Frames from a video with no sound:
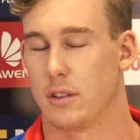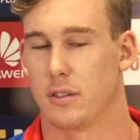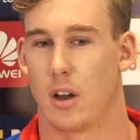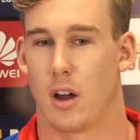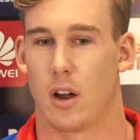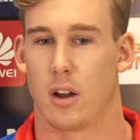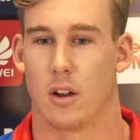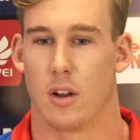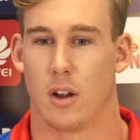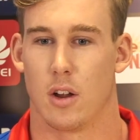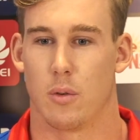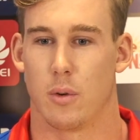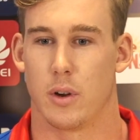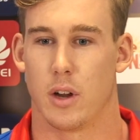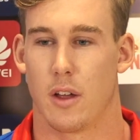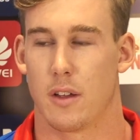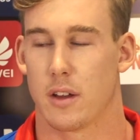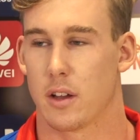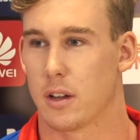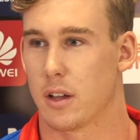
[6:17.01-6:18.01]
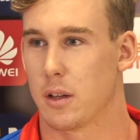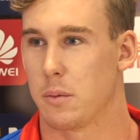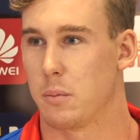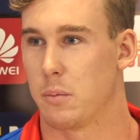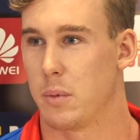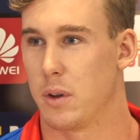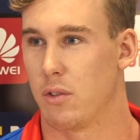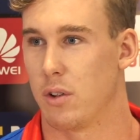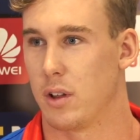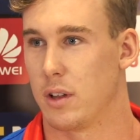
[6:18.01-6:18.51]
So we know they're going to
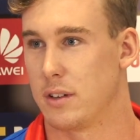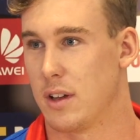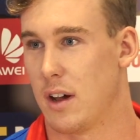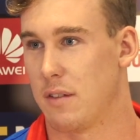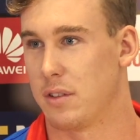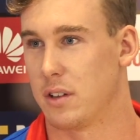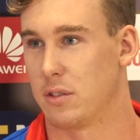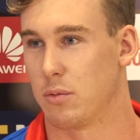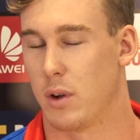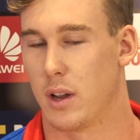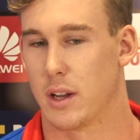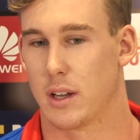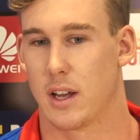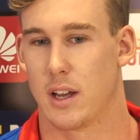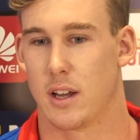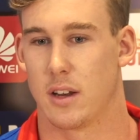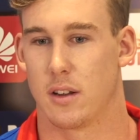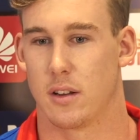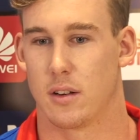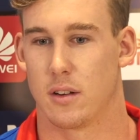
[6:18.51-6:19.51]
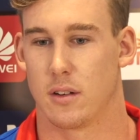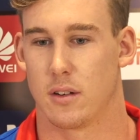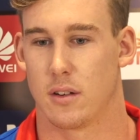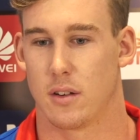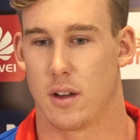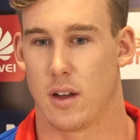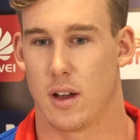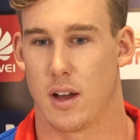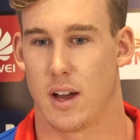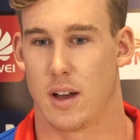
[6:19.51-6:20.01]
be really tough this weekend.
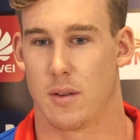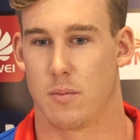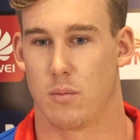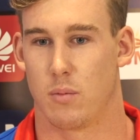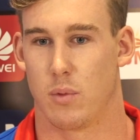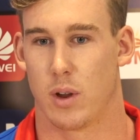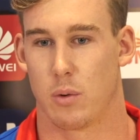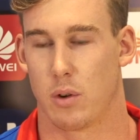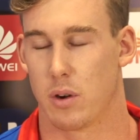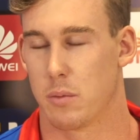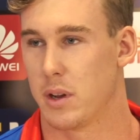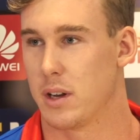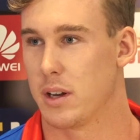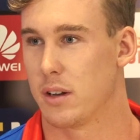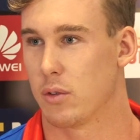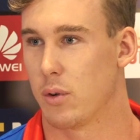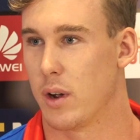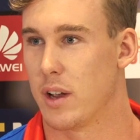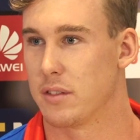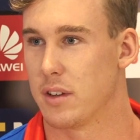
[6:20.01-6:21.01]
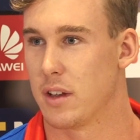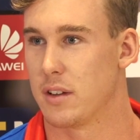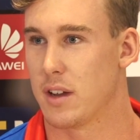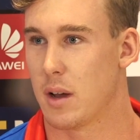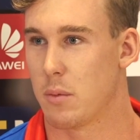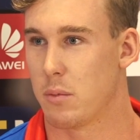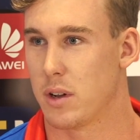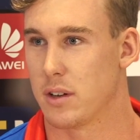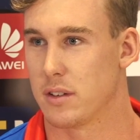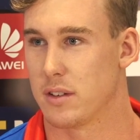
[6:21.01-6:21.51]
And we want to be Queensland's
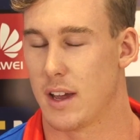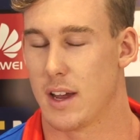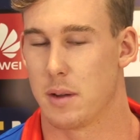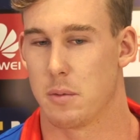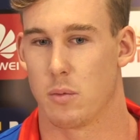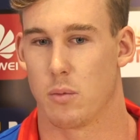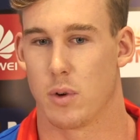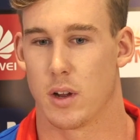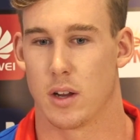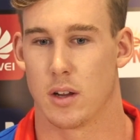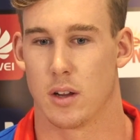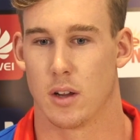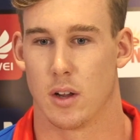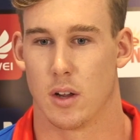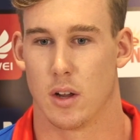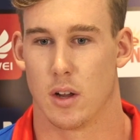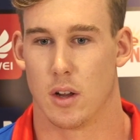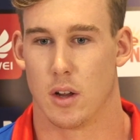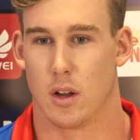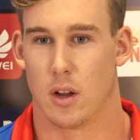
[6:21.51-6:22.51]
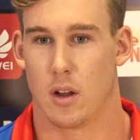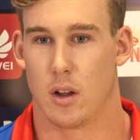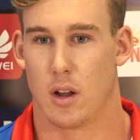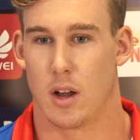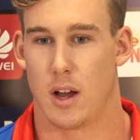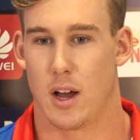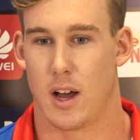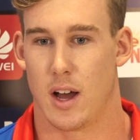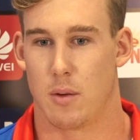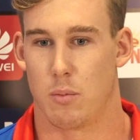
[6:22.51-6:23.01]
number one team. And we
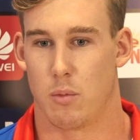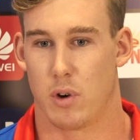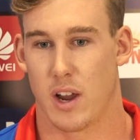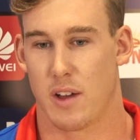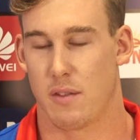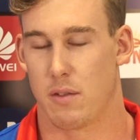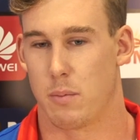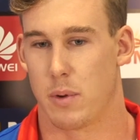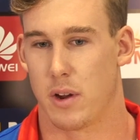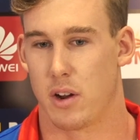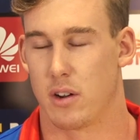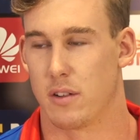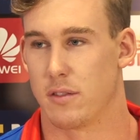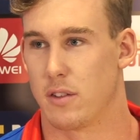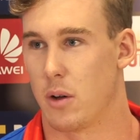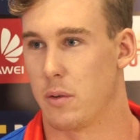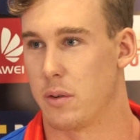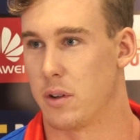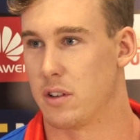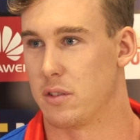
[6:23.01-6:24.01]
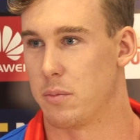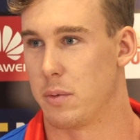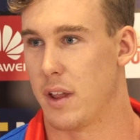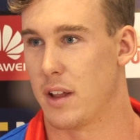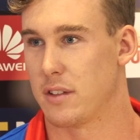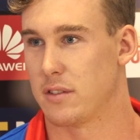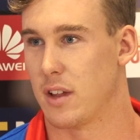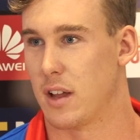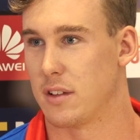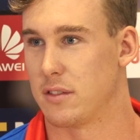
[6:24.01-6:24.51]
want to have a period of dominance, but
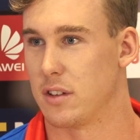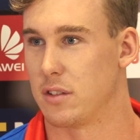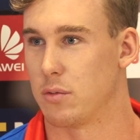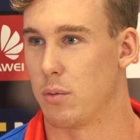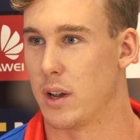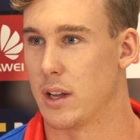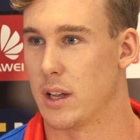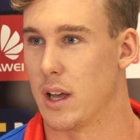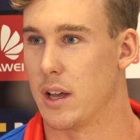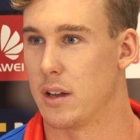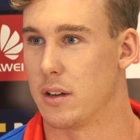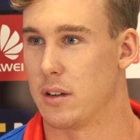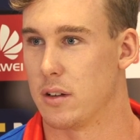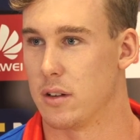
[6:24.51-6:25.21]
that starts this weekend.